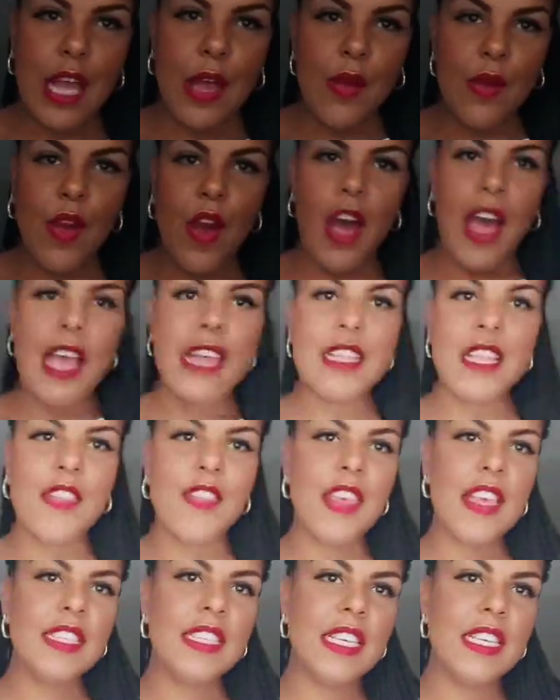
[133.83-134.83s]
So
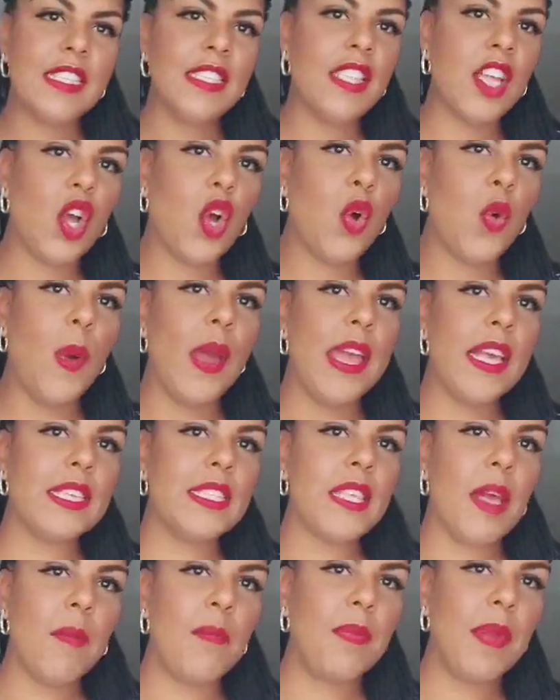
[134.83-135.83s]
guys, this is the
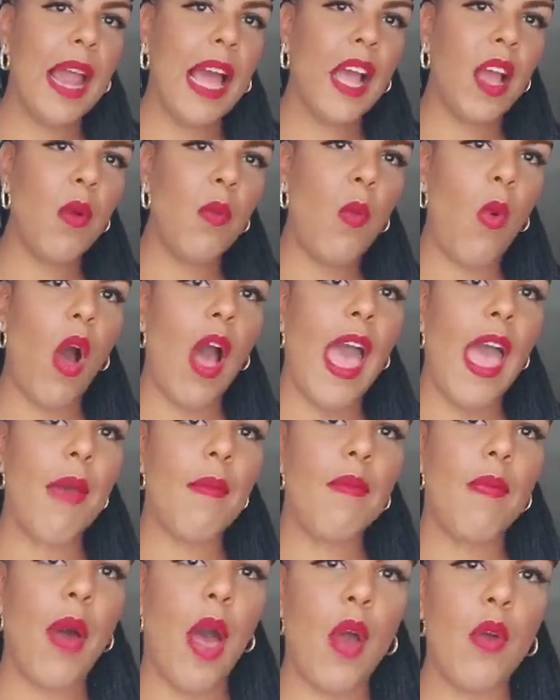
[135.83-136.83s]
Quiz black and
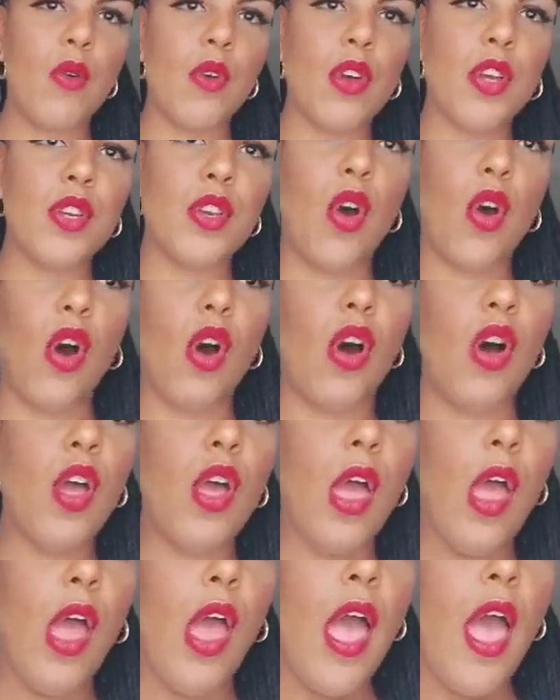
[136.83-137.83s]
white polka
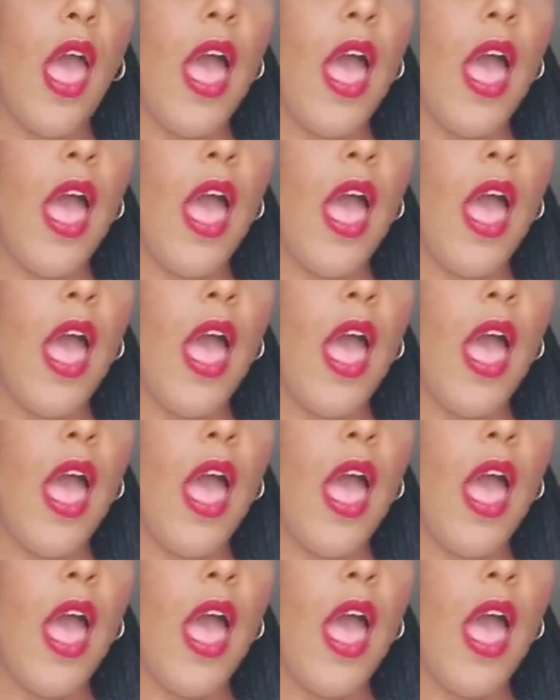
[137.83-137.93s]
dot,